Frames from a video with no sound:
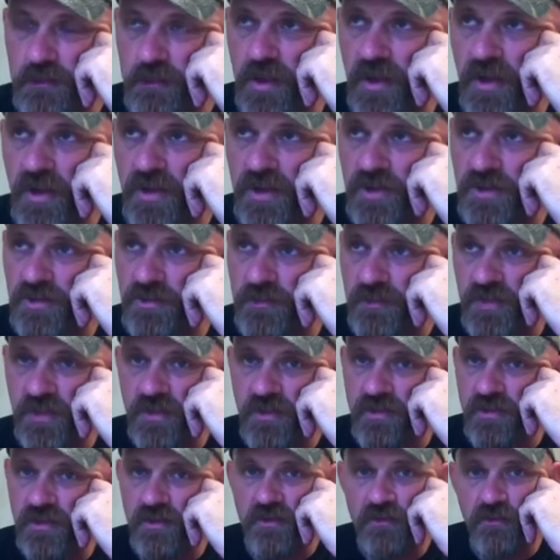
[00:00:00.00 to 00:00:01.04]
punishment
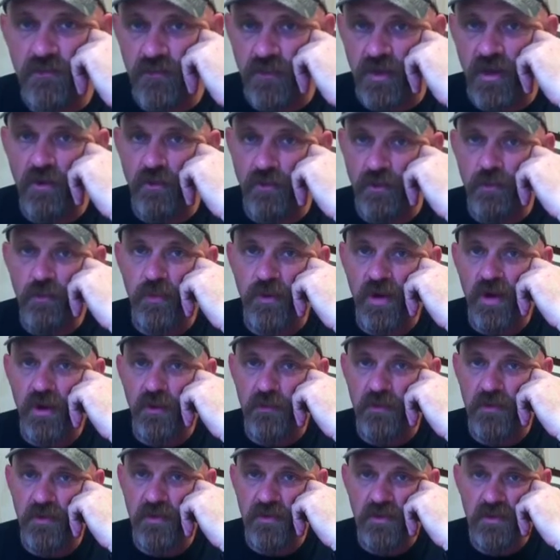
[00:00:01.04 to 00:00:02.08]
for owning
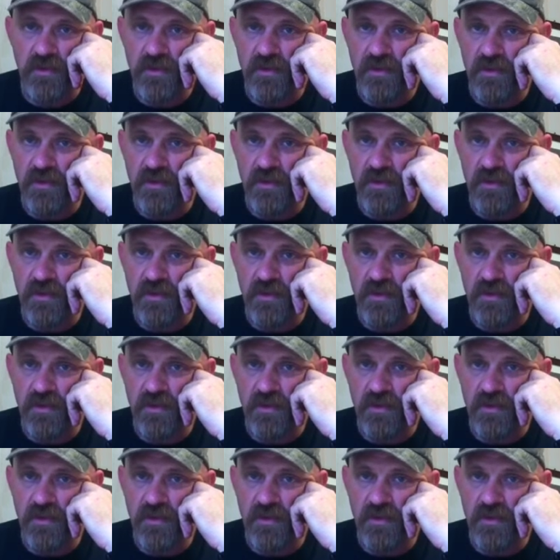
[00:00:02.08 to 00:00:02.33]
property.